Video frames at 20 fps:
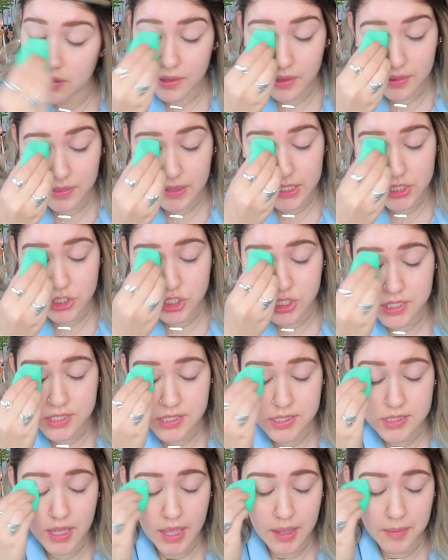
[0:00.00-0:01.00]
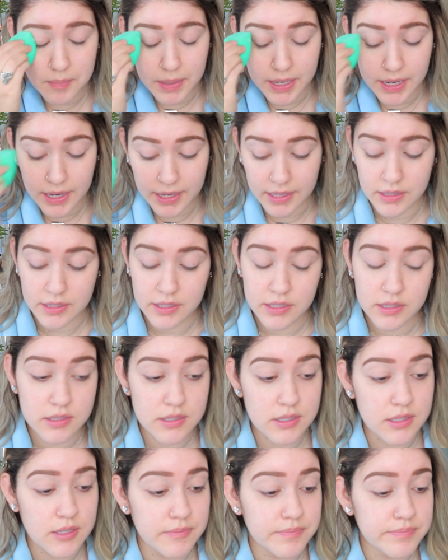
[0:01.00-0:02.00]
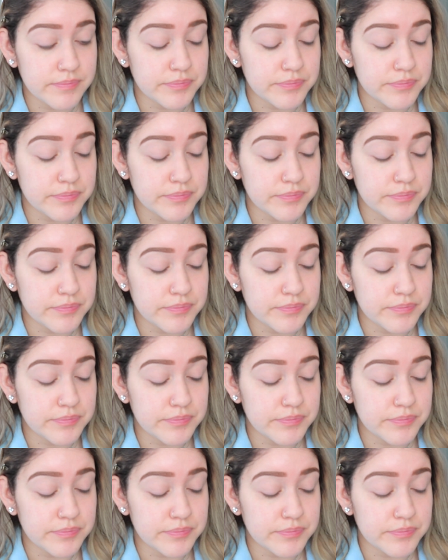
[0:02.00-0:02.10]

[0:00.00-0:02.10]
And then just set my eyelids.